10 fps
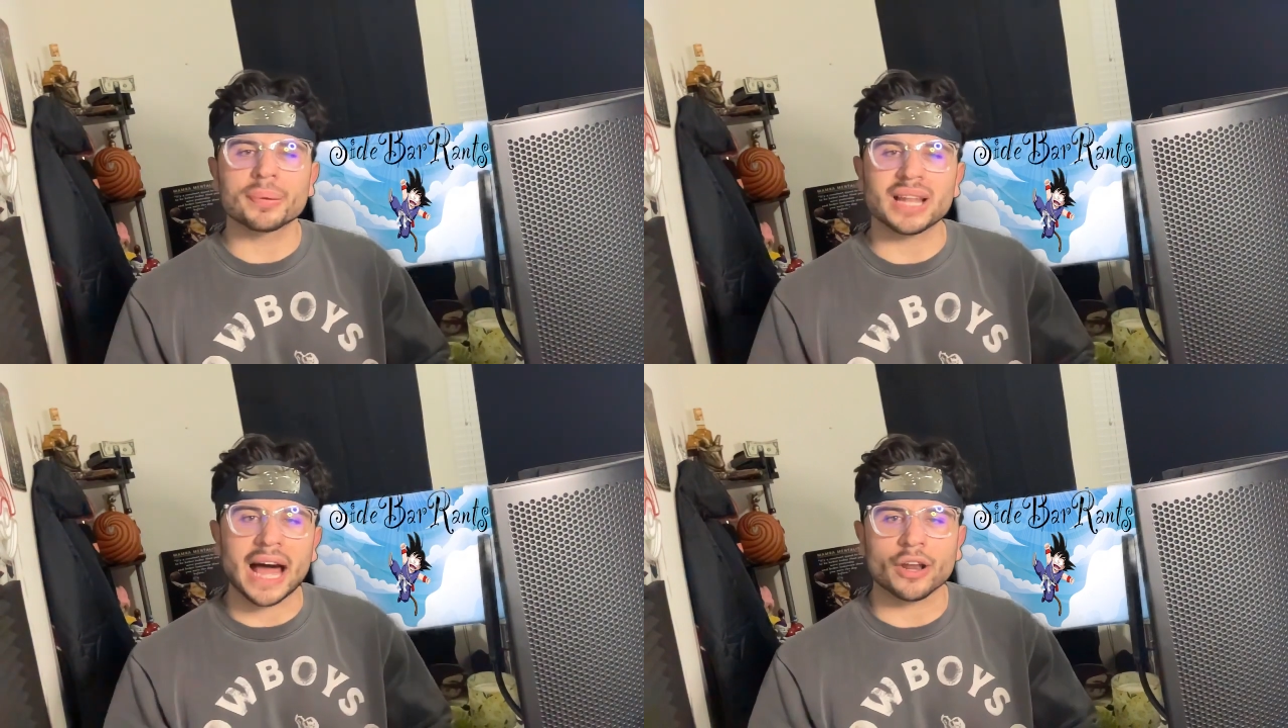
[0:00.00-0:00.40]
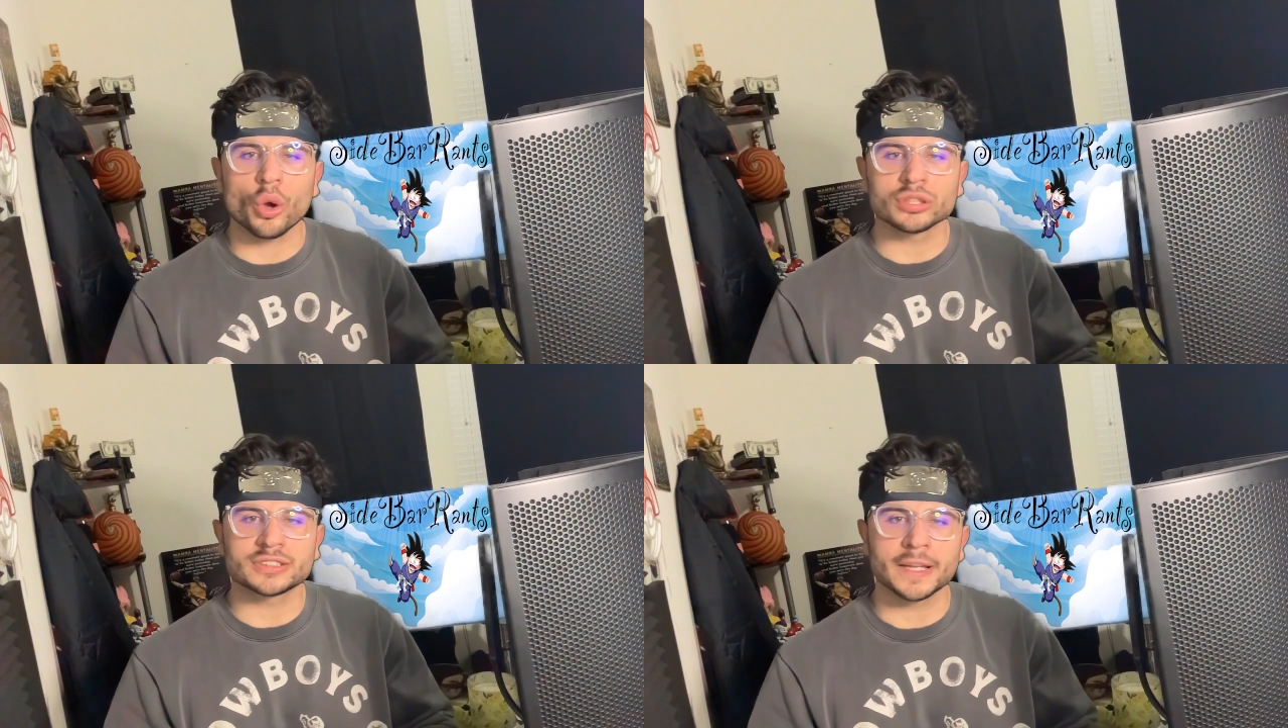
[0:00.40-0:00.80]
plot
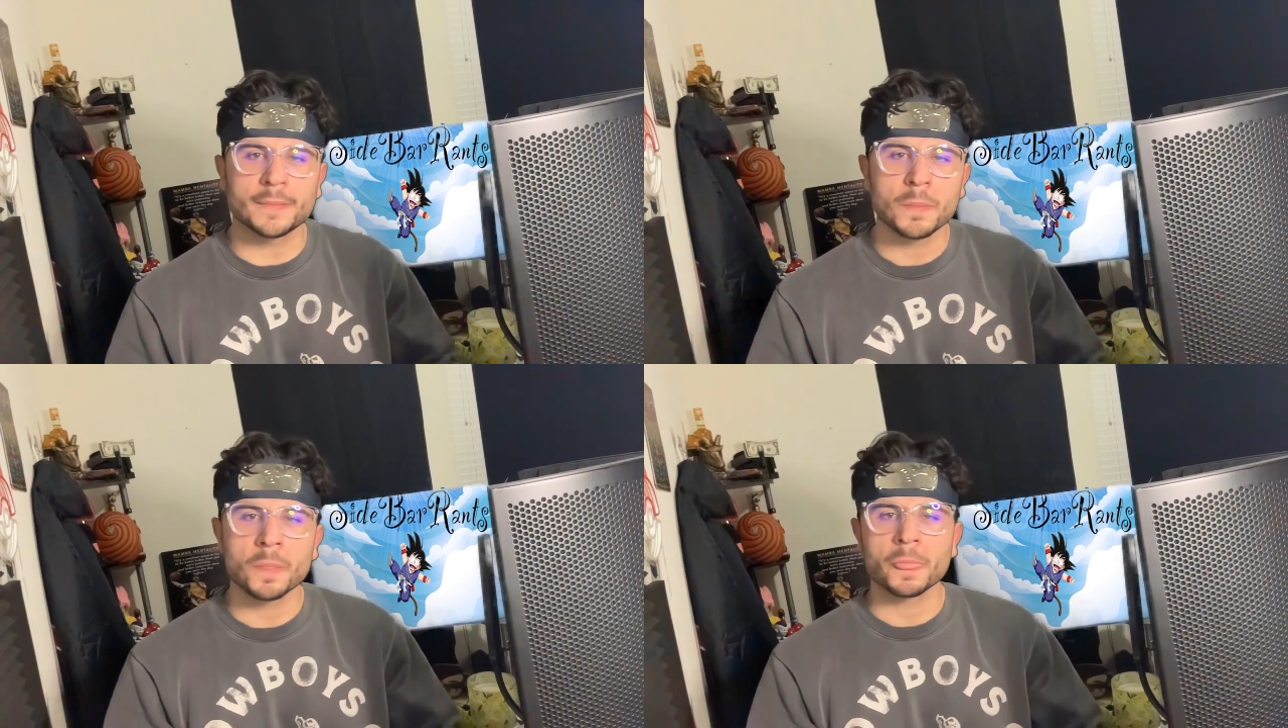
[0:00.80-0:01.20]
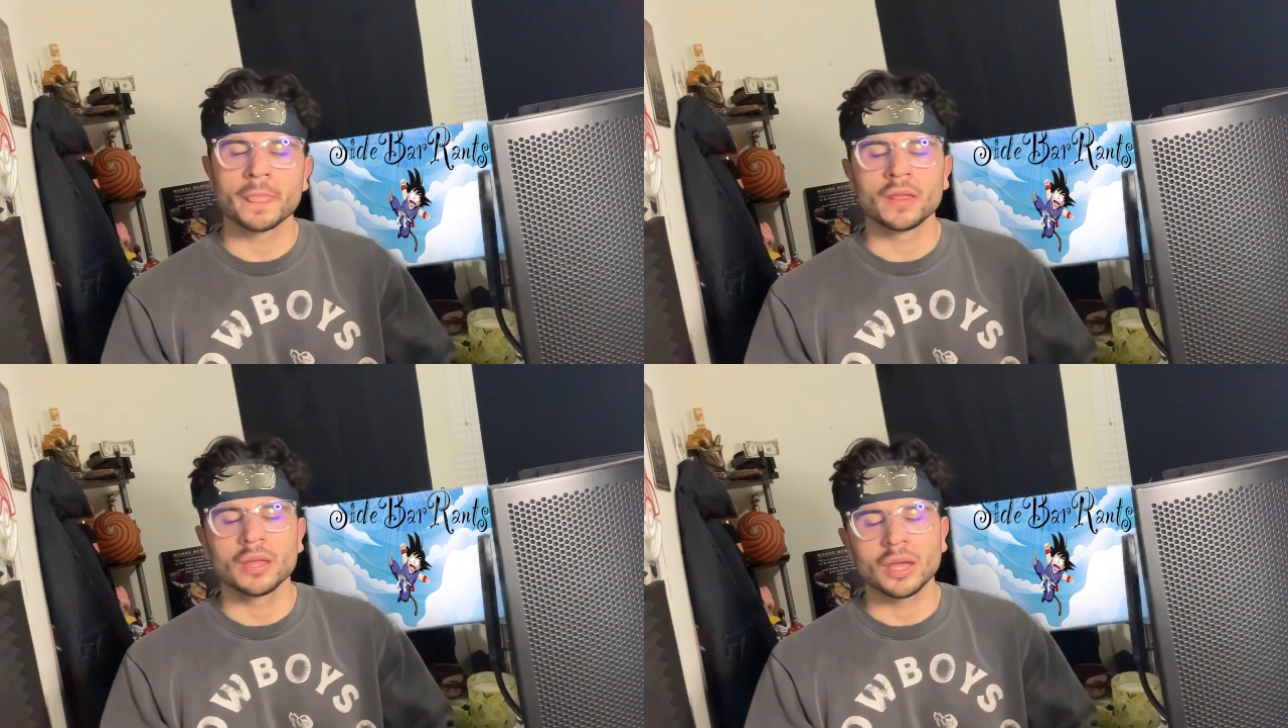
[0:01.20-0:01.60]
holes than,
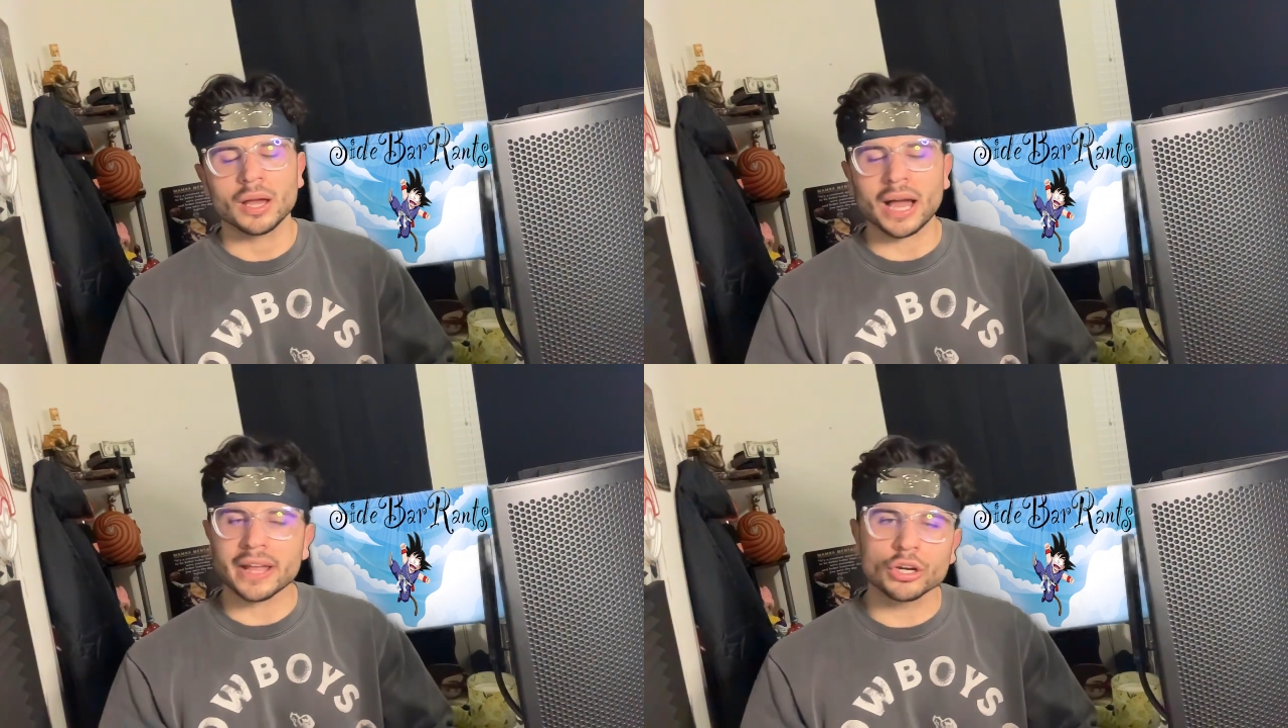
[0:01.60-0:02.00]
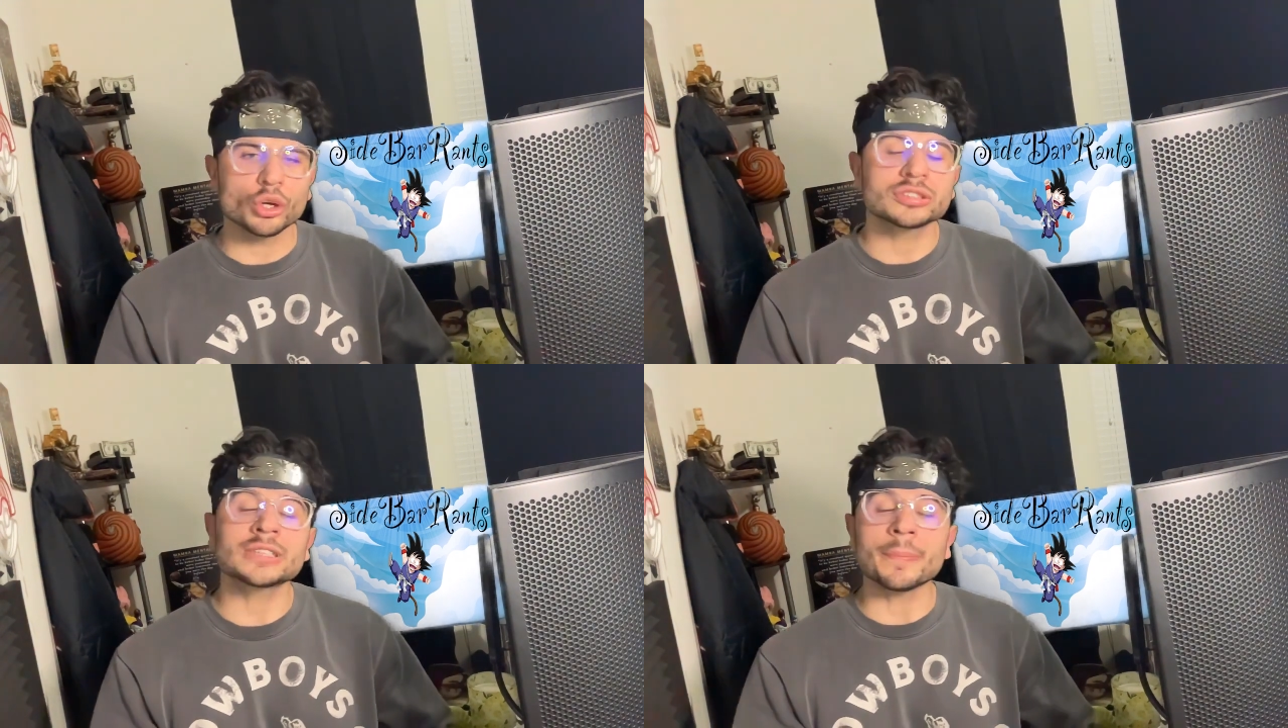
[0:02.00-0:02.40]
I don't
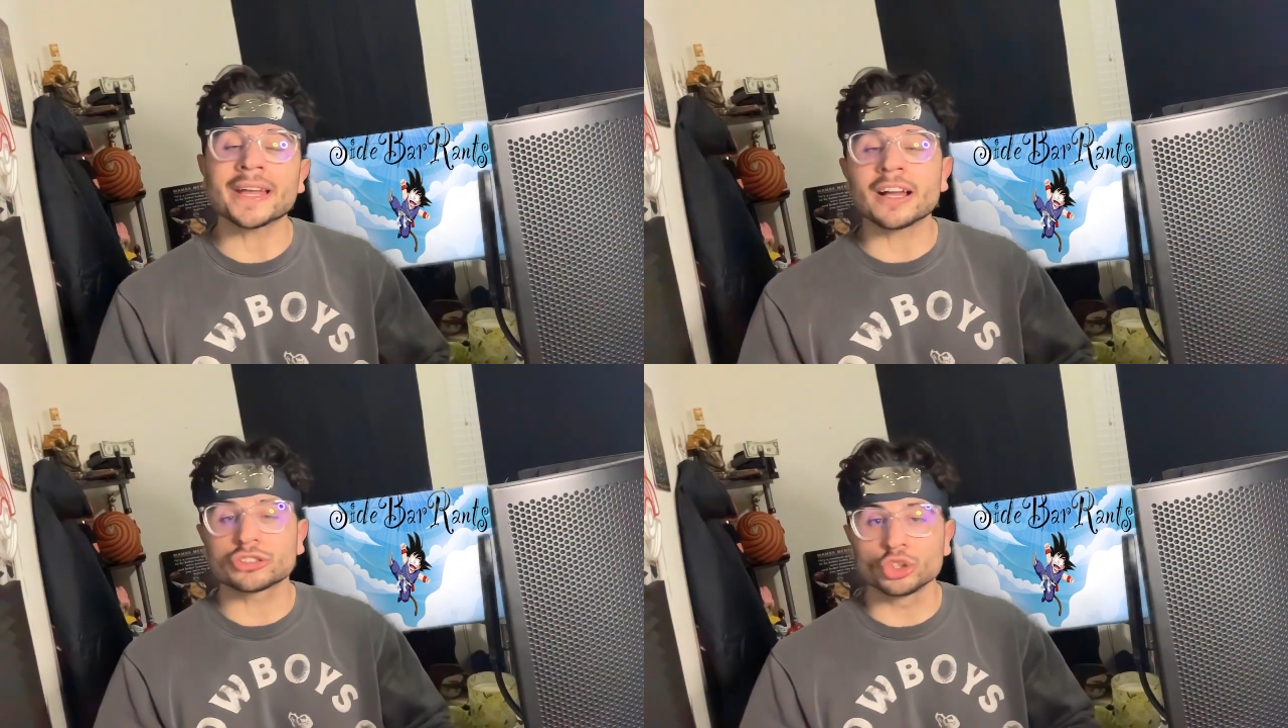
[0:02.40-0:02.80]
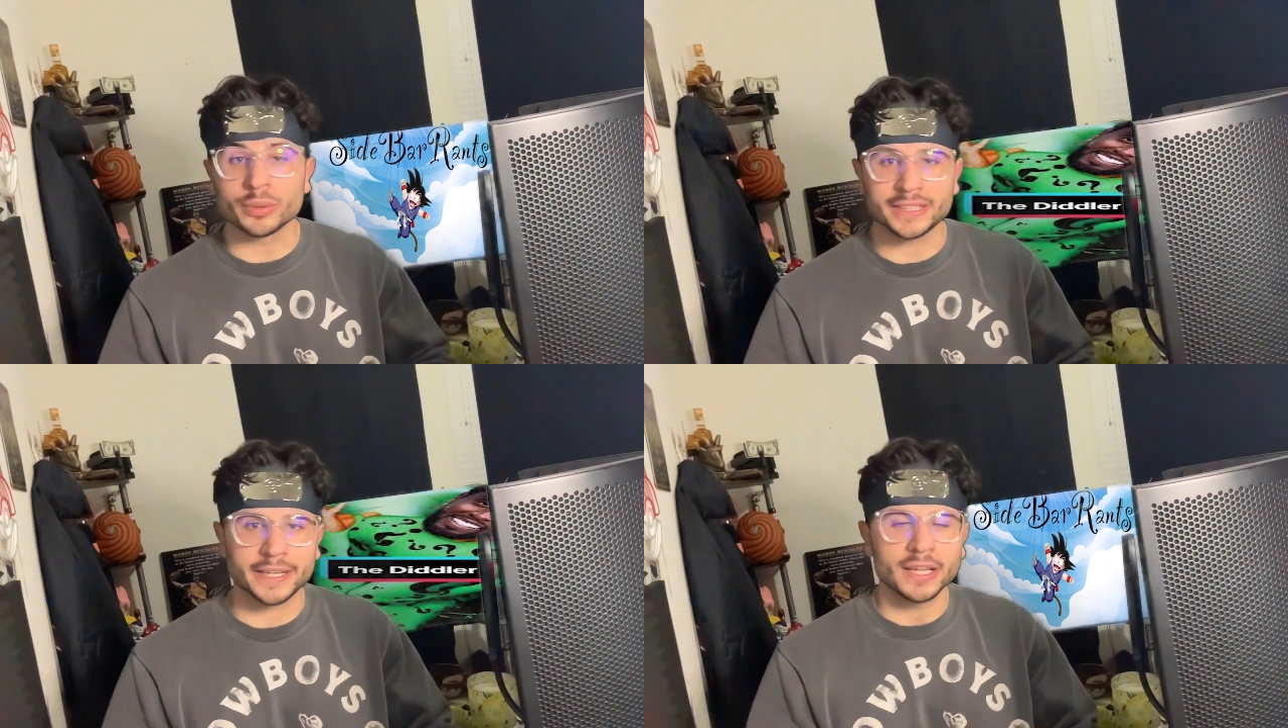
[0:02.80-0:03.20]
know, something else to do
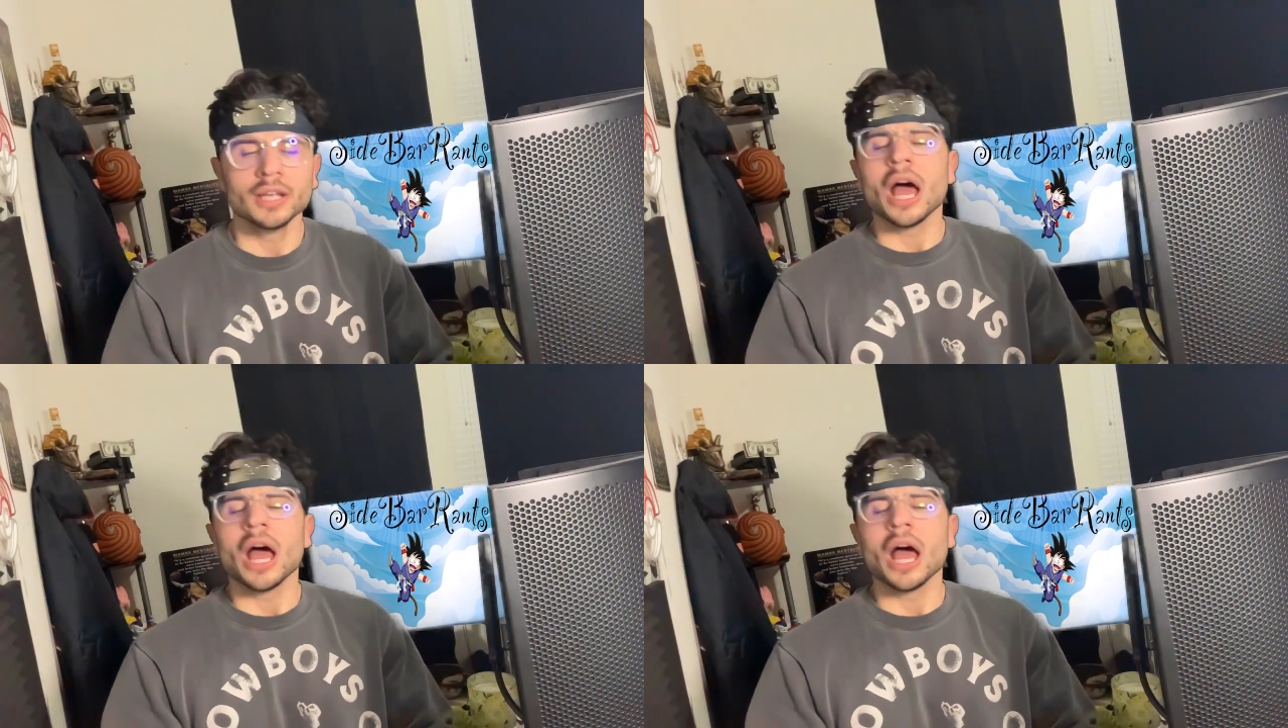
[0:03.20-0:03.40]
with Diddy.